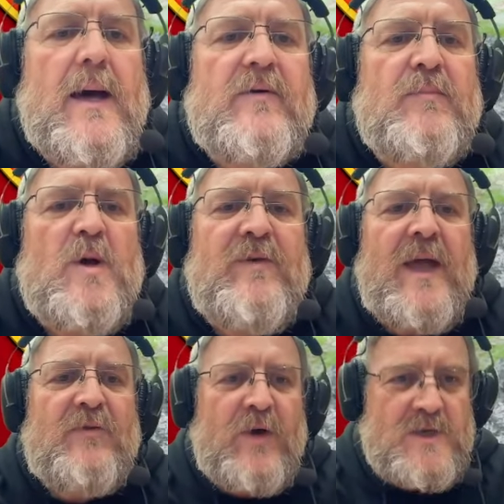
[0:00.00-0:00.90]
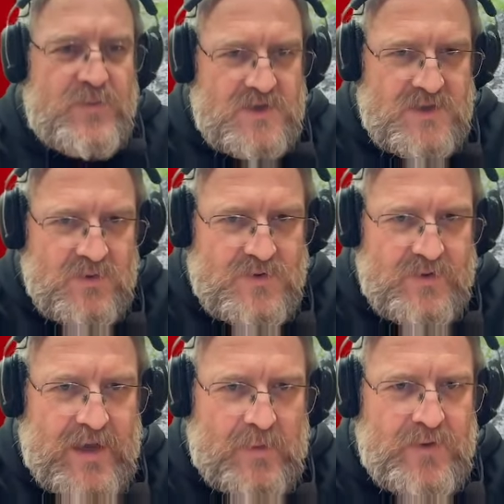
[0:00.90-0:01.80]
Removing headphones but still
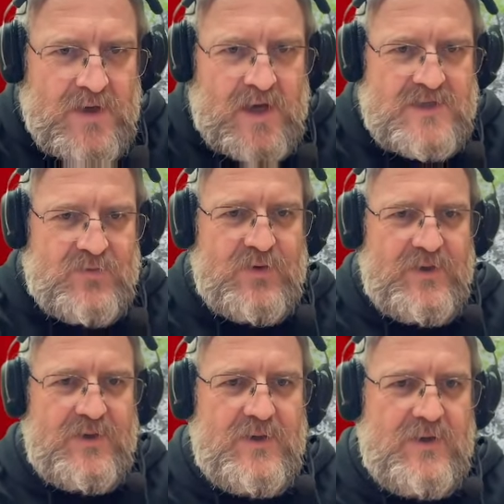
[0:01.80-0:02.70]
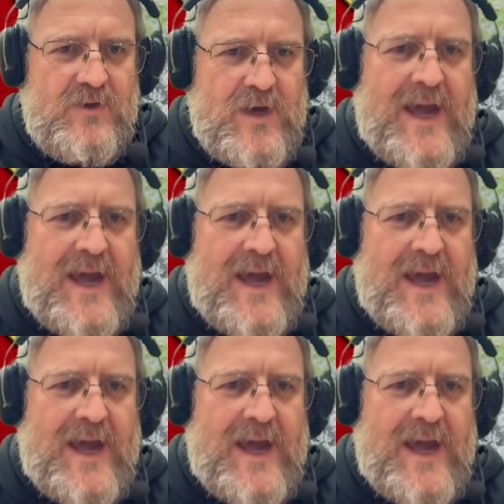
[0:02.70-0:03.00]
doing happy dance for you.